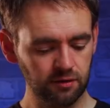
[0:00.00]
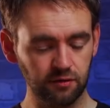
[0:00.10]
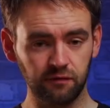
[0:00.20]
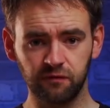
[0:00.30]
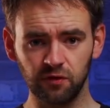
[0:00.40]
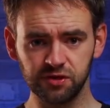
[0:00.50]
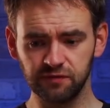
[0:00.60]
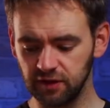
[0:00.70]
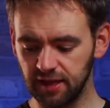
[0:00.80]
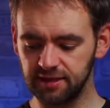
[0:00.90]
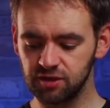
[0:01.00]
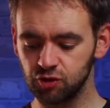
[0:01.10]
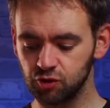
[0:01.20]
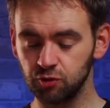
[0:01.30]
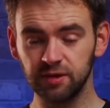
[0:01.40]
the front of the lens
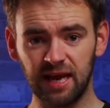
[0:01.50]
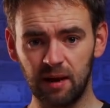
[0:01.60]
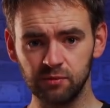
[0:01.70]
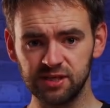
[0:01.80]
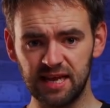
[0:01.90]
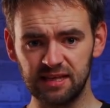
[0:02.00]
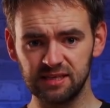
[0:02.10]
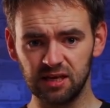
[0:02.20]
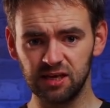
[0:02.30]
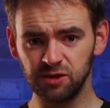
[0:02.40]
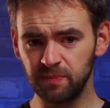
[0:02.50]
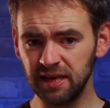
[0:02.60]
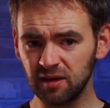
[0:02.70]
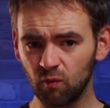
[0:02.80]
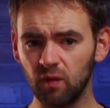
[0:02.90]
to the camera sensor as
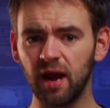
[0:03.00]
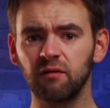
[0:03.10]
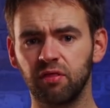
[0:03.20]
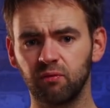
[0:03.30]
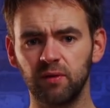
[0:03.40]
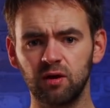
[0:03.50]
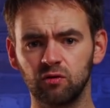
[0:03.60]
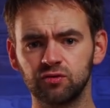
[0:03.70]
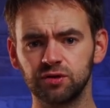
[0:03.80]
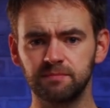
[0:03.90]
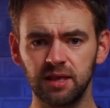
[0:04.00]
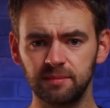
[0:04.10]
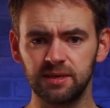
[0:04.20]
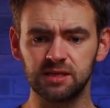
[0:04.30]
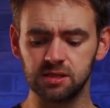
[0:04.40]
being around three hundred
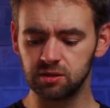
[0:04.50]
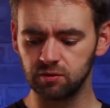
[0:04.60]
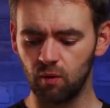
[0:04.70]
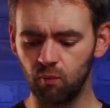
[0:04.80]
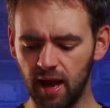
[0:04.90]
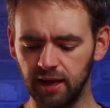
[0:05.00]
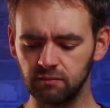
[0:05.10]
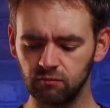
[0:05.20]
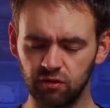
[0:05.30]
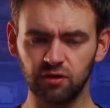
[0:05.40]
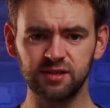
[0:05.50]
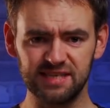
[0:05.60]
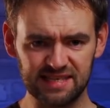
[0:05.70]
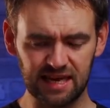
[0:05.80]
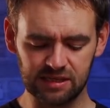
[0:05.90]
millimeters away,
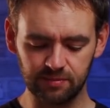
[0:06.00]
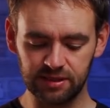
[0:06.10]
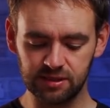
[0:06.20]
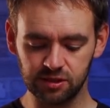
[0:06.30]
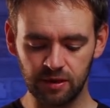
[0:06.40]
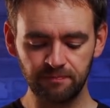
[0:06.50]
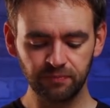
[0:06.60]
thirty centimeters.